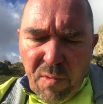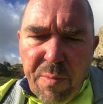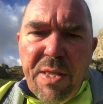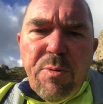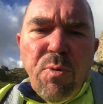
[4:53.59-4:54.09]

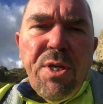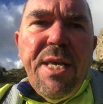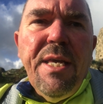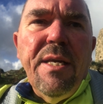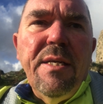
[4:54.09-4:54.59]
But this
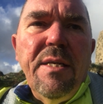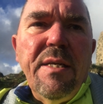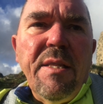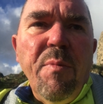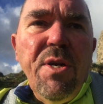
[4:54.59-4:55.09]
money,
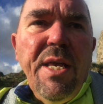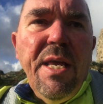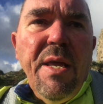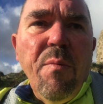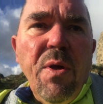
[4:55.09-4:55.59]
the
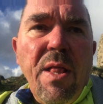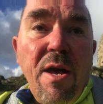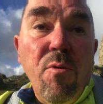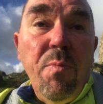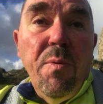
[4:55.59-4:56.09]
money will
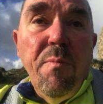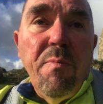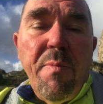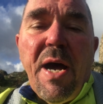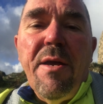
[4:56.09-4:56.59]
help
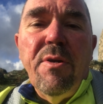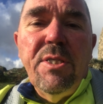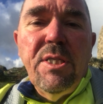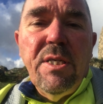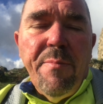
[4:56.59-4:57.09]

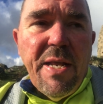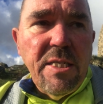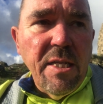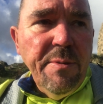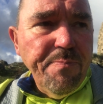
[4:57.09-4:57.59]
Papyrus
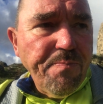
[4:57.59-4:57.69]
immensely.